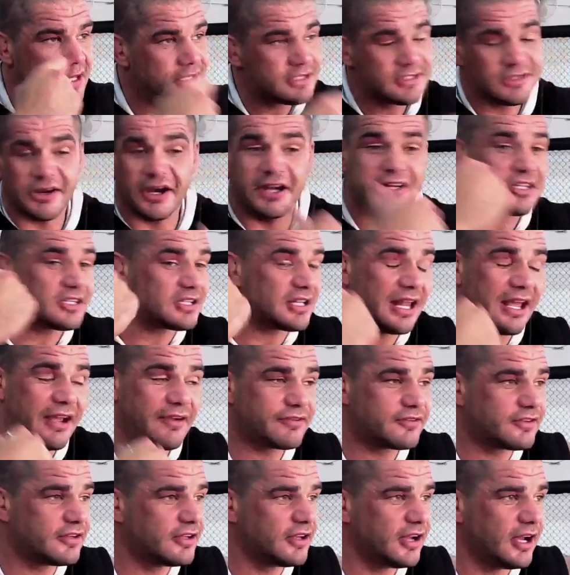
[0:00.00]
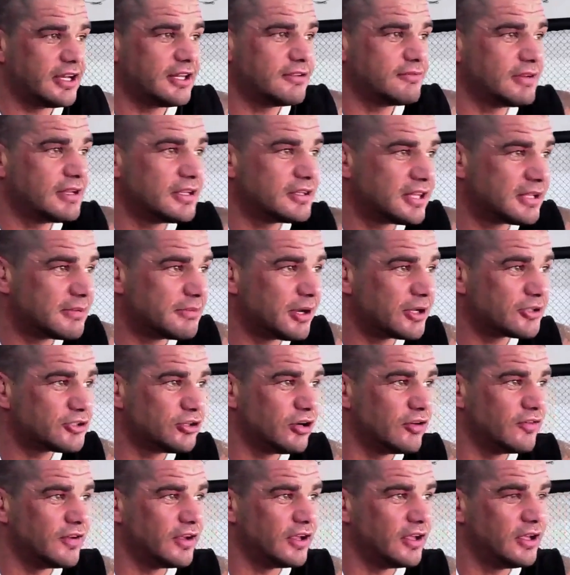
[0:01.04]
So I just left. I didn't really think much
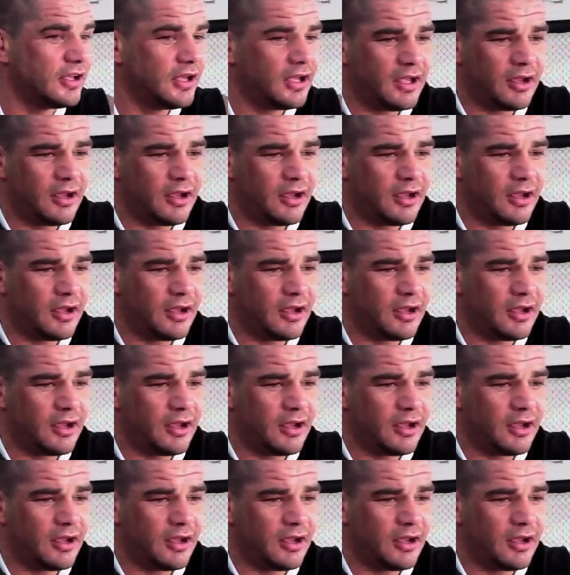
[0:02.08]
of it.